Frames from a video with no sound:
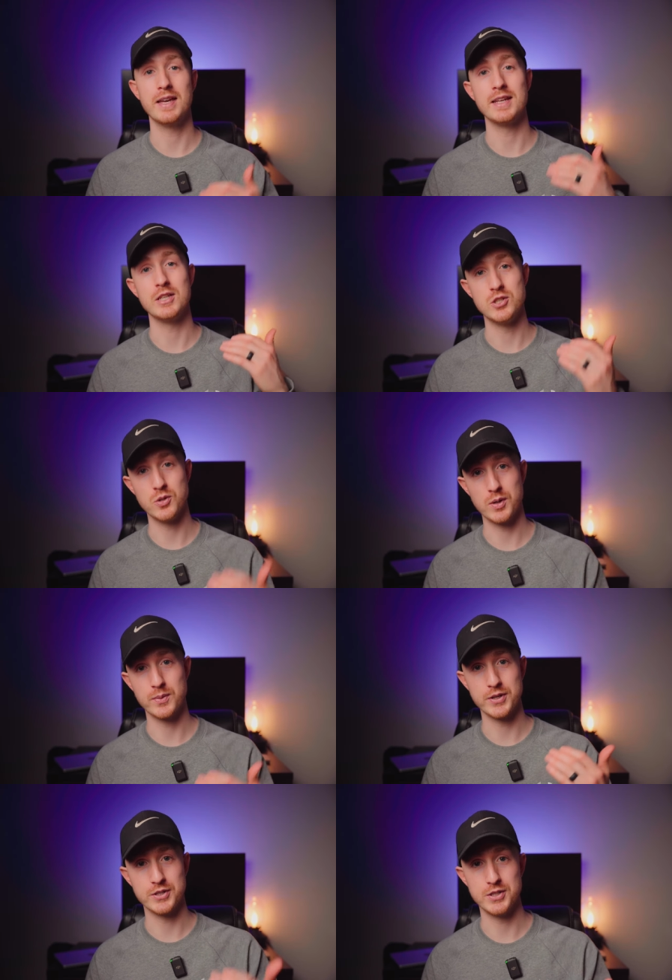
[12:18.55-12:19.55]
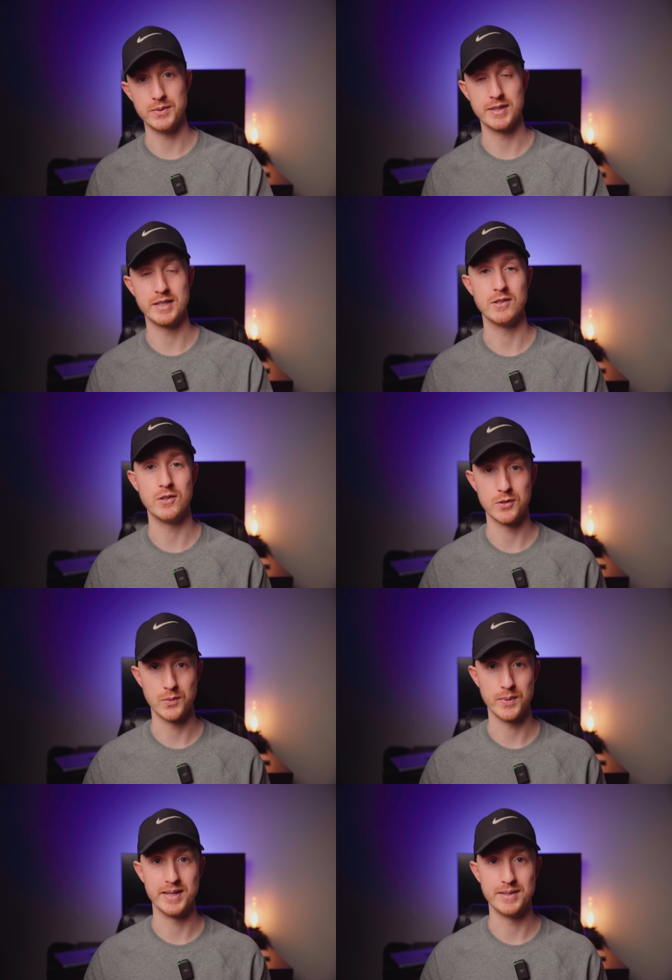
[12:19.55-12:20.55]
and enjoy what you're doing along the
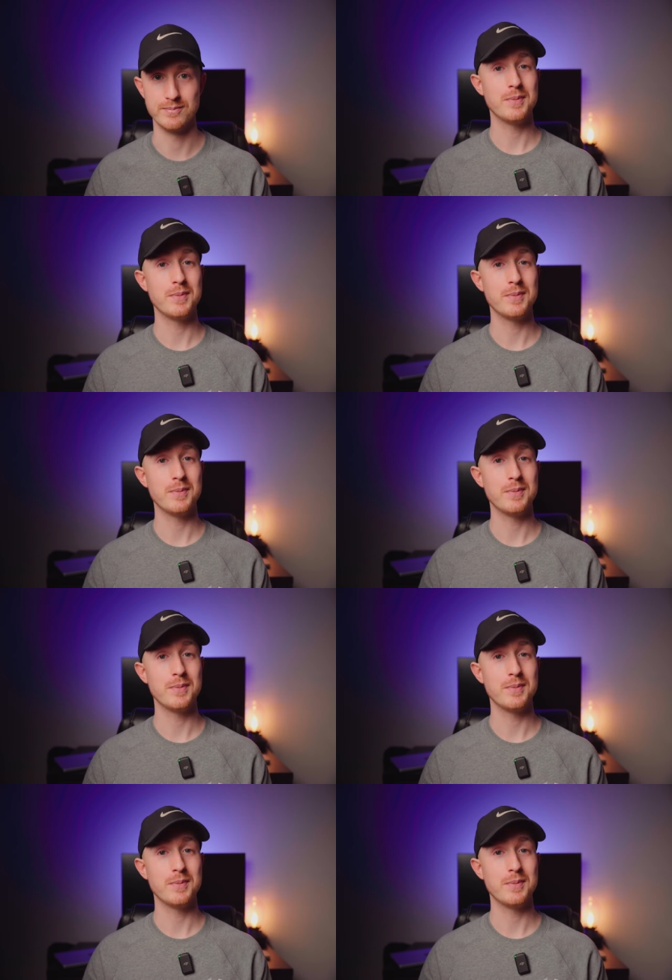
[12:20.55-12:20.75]
way.